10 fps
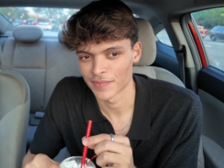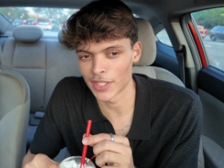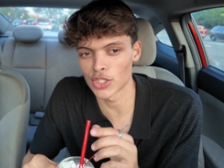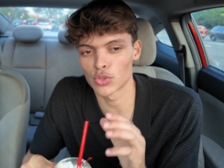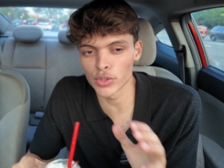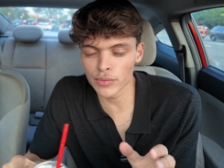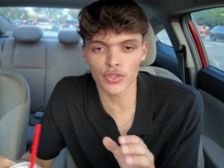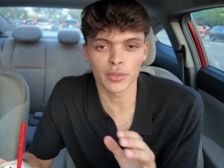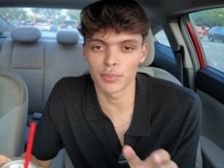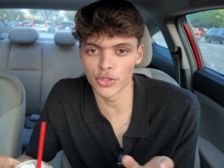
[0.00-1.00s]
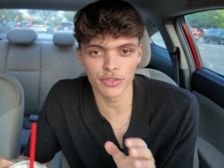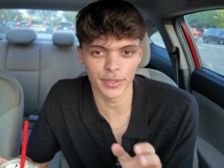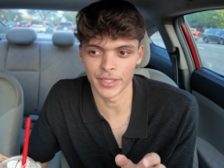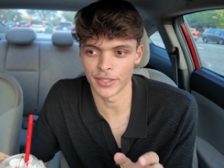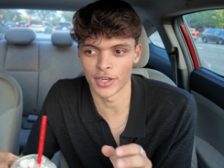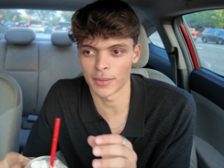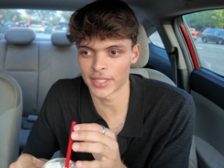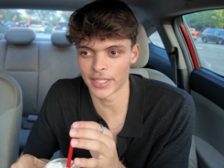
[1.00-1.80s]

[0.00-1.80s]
There's room for improvement, you know what I'm